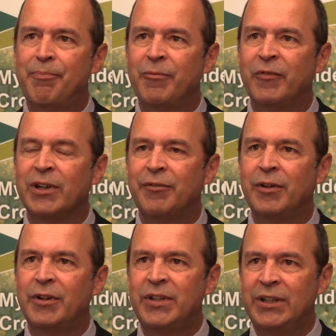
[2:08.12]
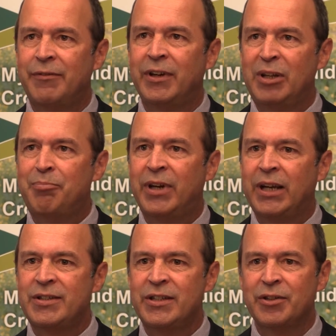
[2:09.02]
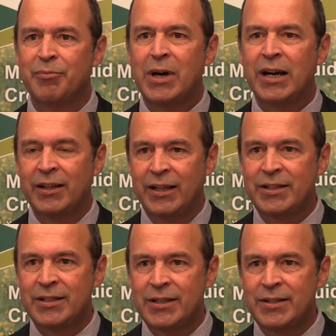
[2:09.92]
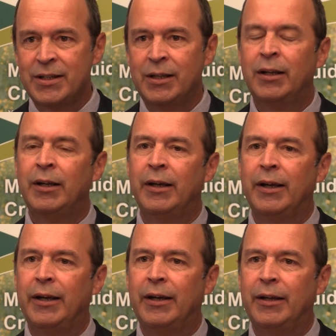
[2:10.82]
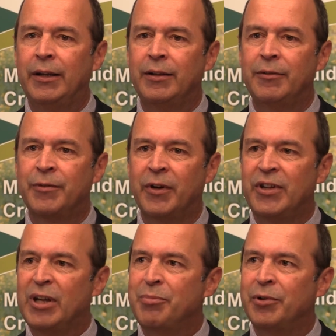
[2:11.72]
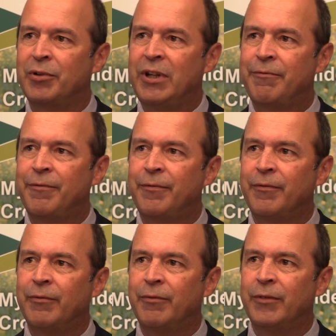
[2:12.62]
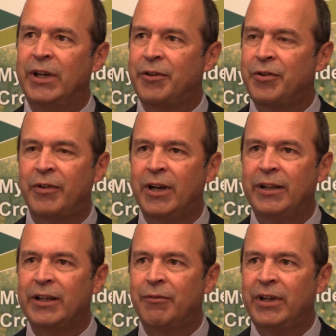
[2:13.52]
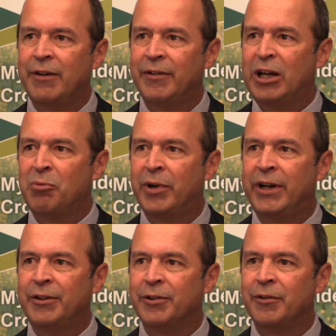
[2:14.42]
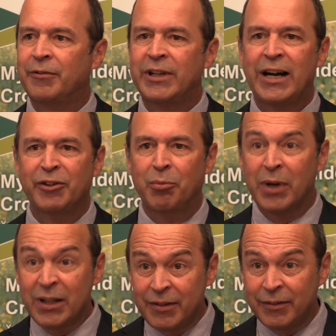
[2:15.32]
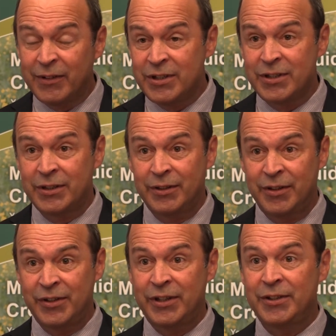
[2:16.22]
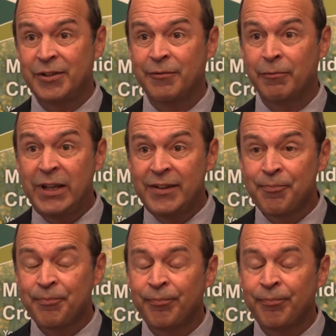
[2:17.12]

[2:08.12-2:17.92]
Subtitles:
one of the significant impacts is on market access. And for example, if in Australia we have an outbreak of carnal bunt, which is a disease of wheat,